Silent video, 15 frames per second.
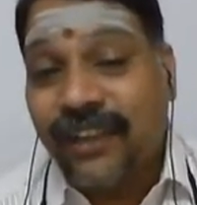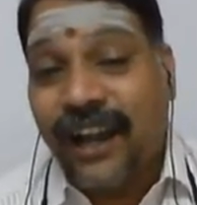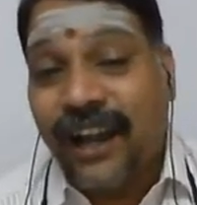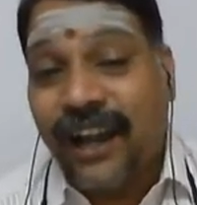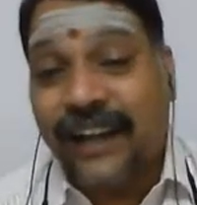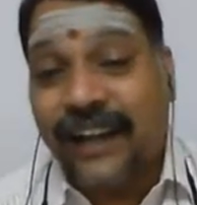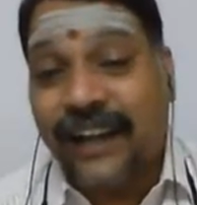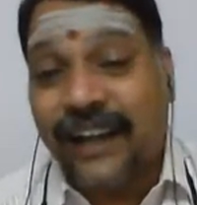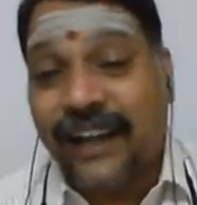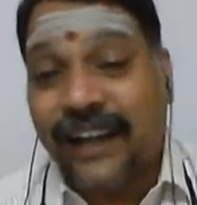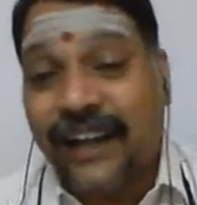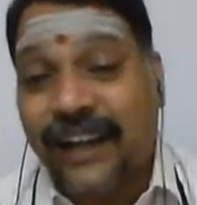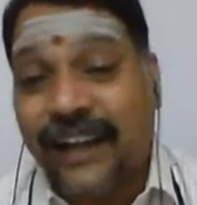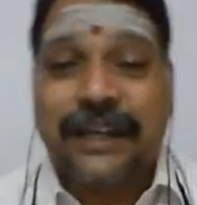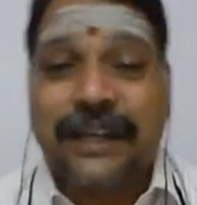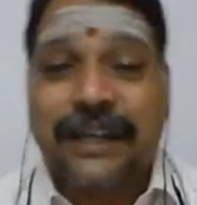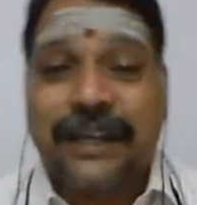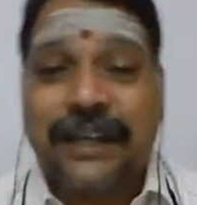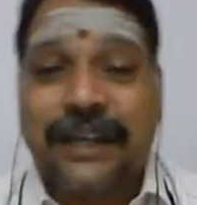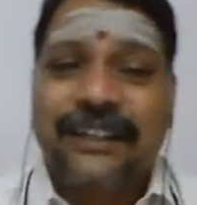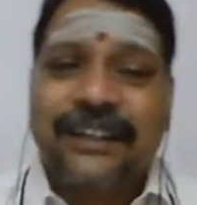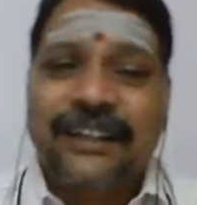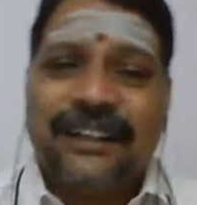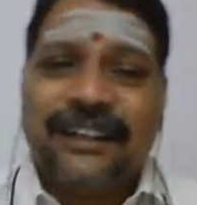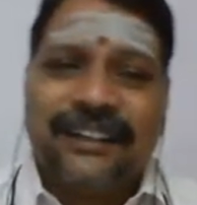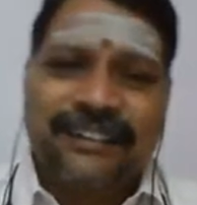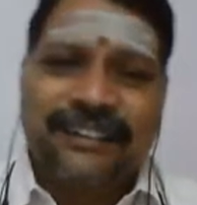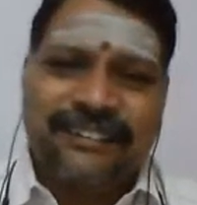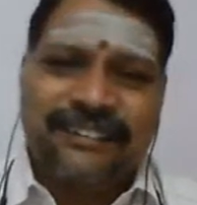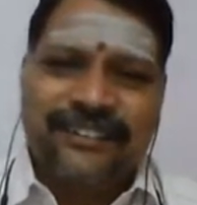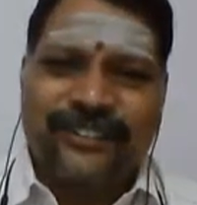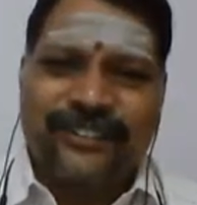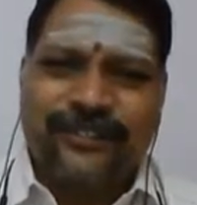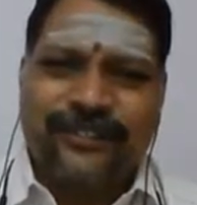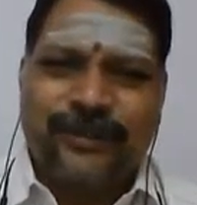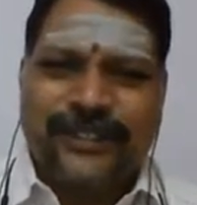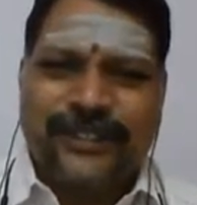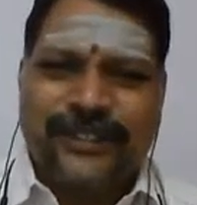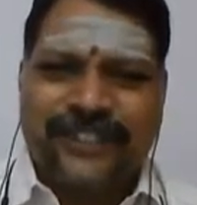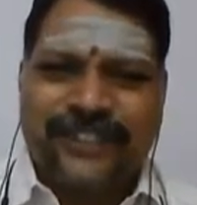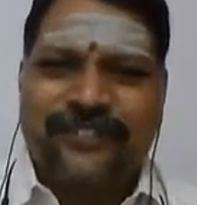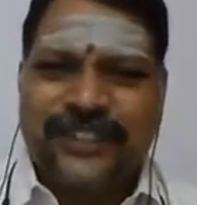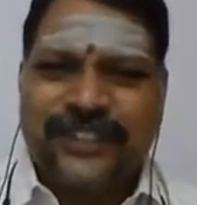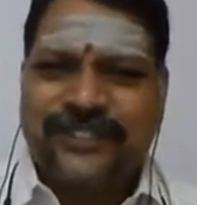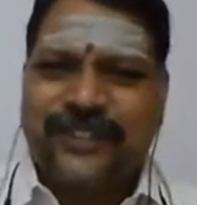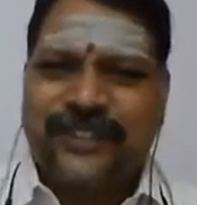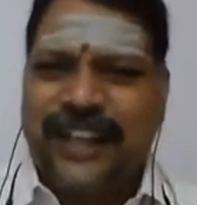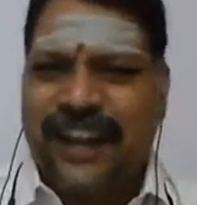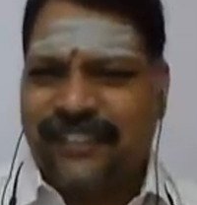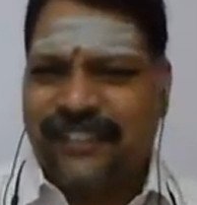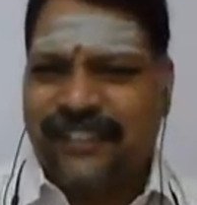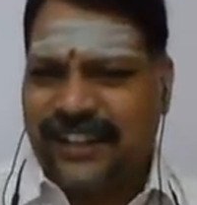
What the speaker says: Agriculture marketing, we may say first we'll have